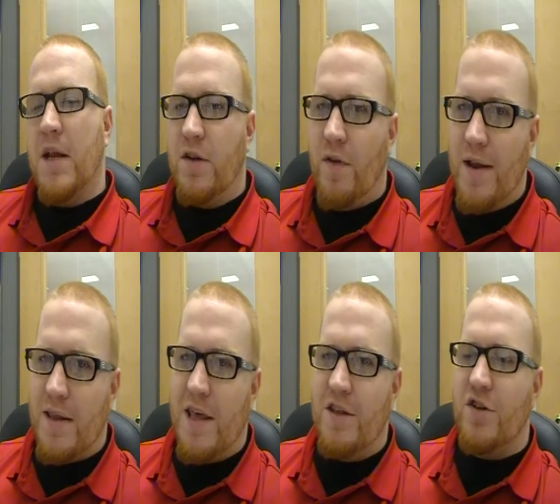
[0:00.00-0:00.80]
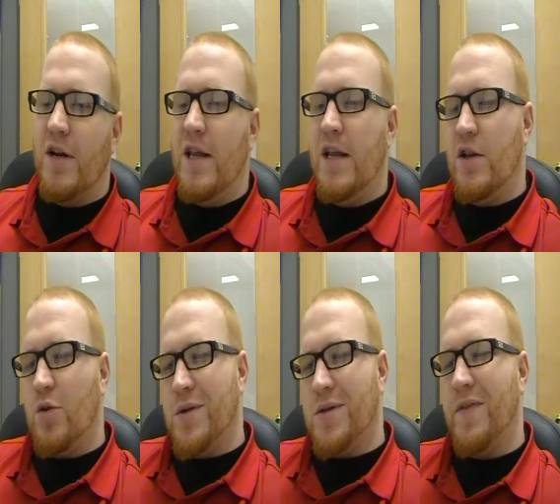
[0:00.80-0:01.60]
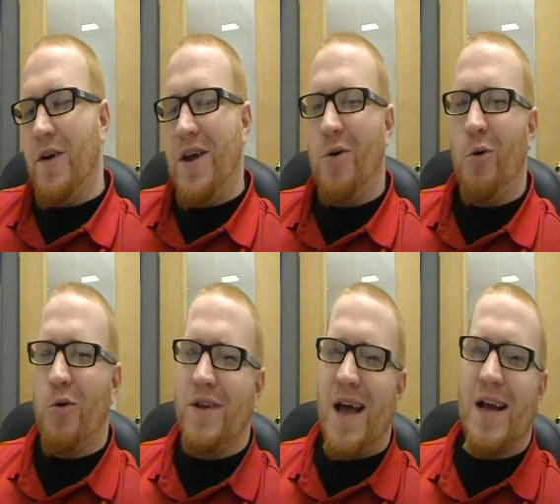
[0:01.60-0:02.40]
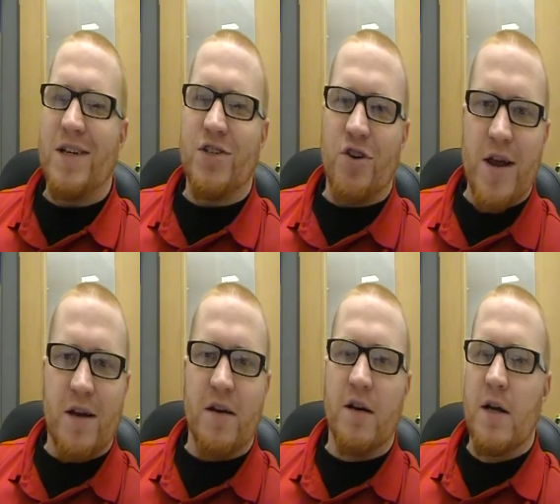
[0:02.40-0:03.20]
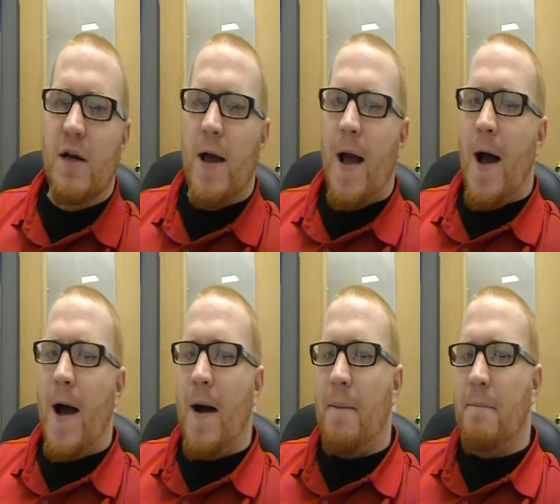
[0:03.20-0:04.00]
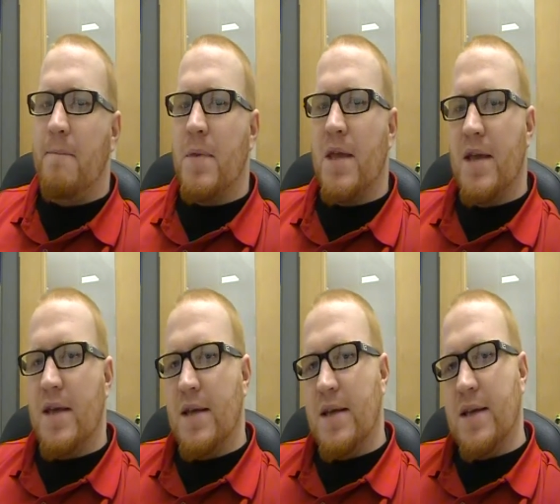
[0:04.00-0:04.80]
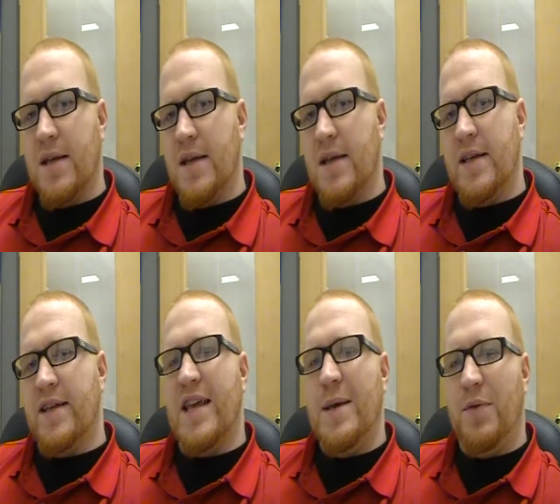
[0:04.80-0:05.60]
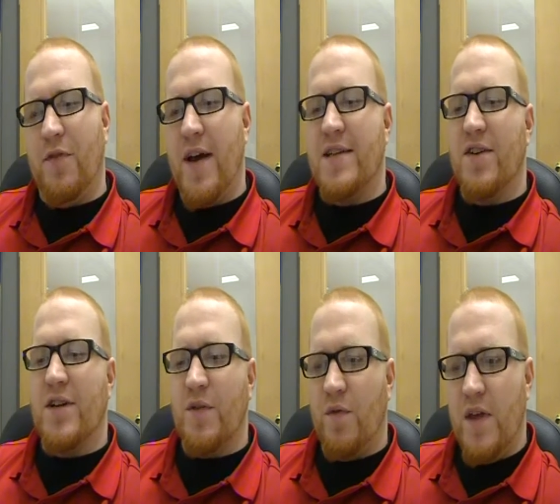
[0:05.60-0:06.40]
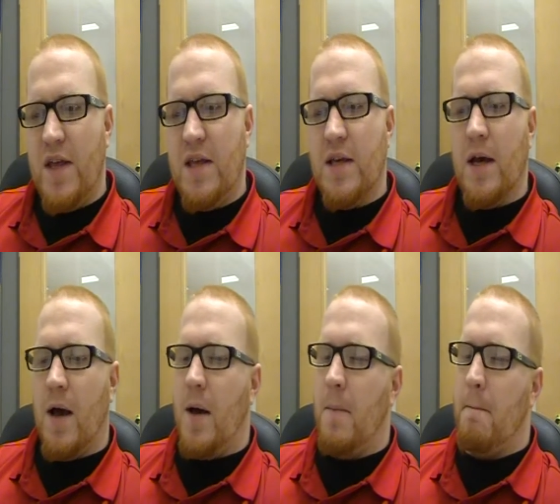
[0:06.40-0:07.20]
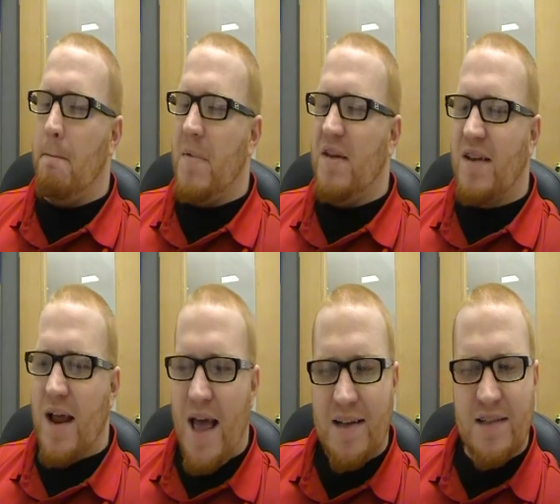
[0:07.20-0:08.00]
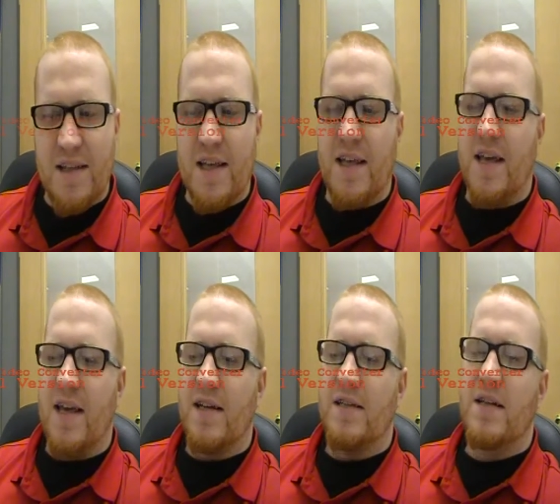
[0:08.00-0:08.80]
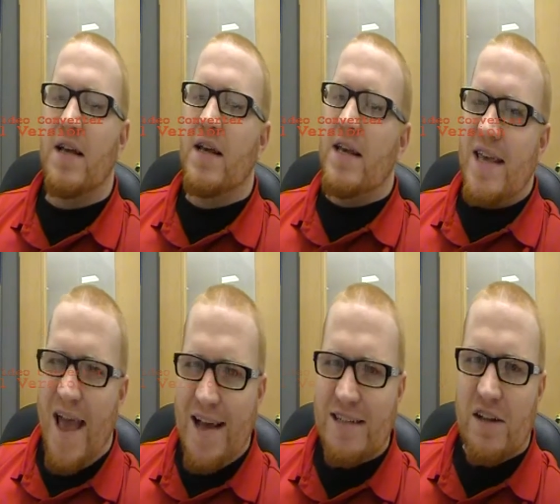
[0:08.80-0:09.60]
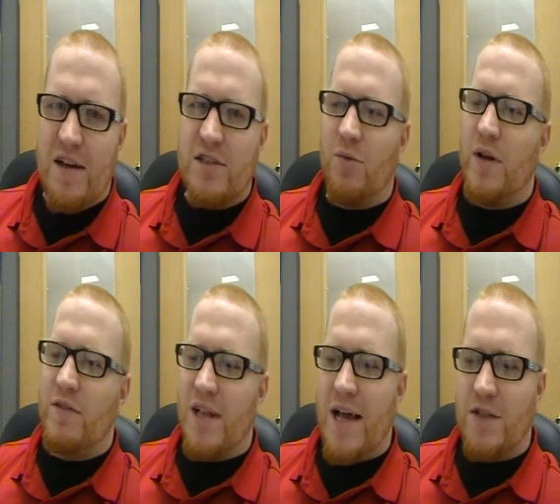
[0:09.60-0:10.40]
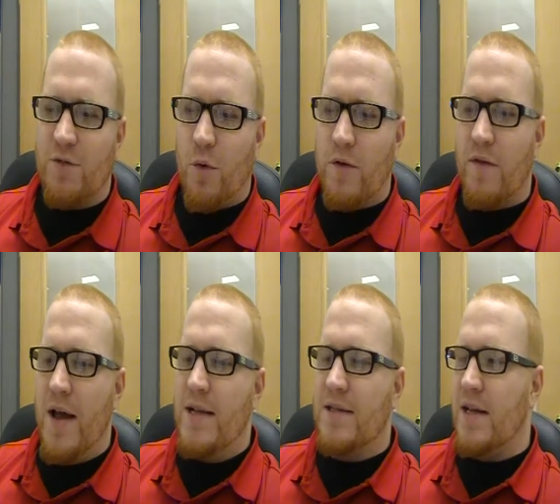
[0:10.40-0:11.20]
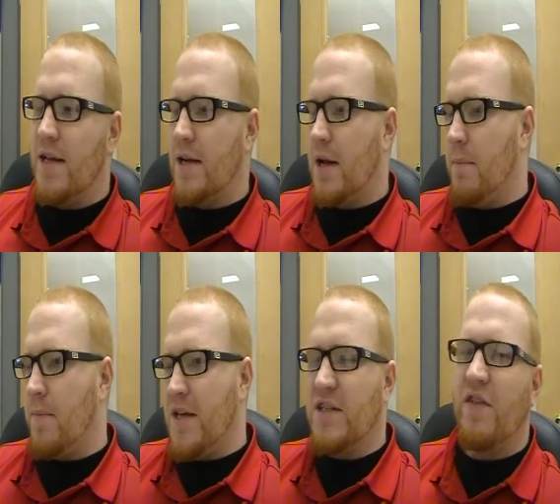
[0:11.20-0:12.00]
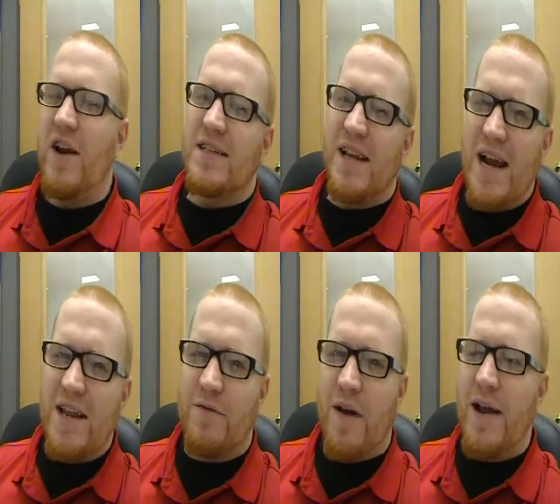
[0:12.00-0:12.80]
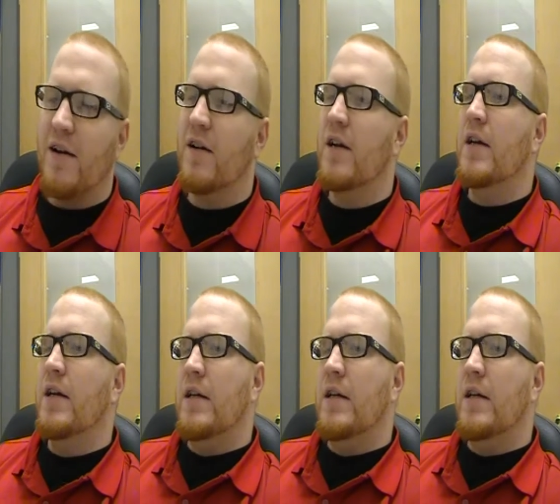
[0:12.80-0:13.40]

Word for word: and he's fighting Keith Jardine, who was a very unorthodox striker. Um, he keeps fights on his feet. Um, he's got excellent kicks. He has lost three of his last four fights, and um, he's a very exciting fighter.